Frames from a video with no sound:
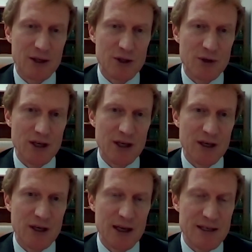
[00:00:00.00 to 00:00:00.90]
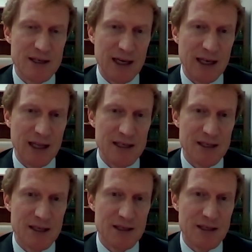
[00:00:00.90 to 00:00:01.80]
treated as second-class
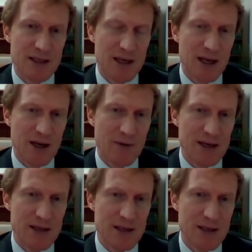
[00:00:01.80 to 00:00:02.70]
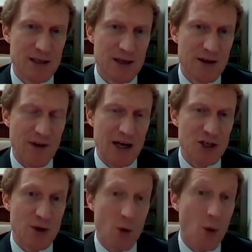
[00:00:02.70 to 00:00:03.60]
citizens in a racist
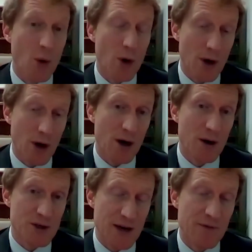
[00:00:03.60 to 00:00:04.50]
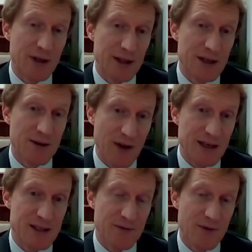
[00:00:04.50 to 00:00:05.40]
fashion, or are suffering the
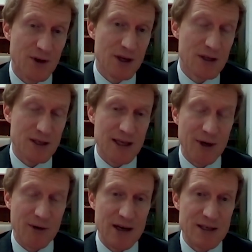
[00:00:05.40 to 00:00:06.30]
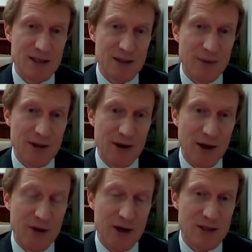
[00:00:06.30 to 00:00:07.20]
effects of systemic racism in their
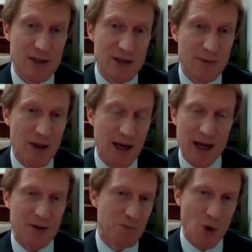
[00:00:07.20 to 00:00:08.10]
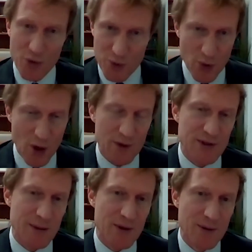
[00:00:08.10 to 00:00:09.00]
healthcare system. I could go through
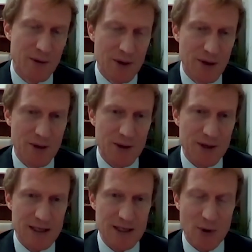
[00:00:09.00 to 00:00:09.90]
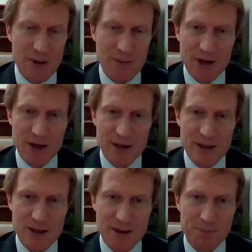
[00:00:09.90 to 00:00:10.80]
some of the testimony, but
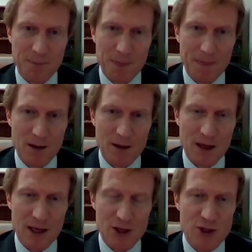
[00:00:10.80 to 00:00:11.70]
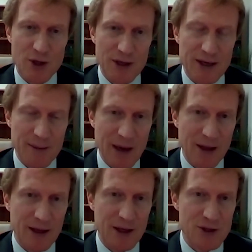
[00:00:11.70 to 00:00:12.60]
it's certainly
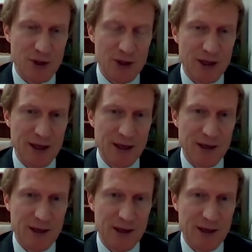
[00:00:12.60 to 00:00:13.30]
compelling. It's certainly